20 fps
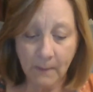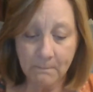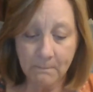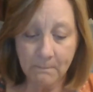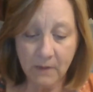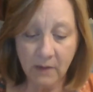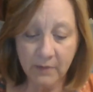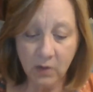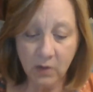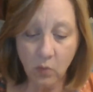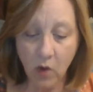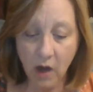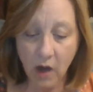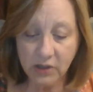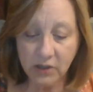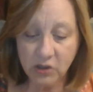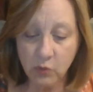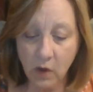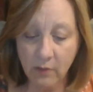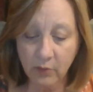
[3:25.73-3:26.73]
Mummy
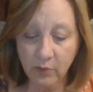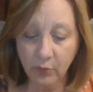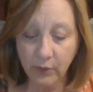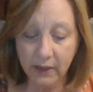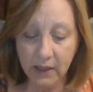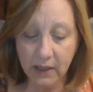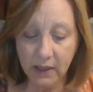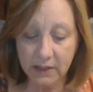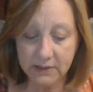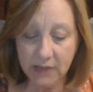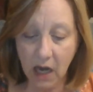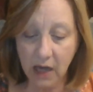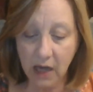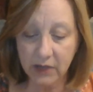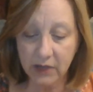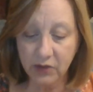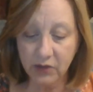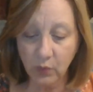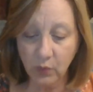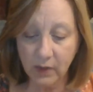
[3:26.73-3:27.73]
watched while Marie
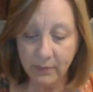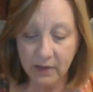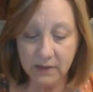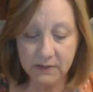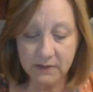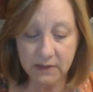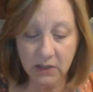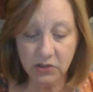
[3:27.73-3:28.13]
untied the ribbons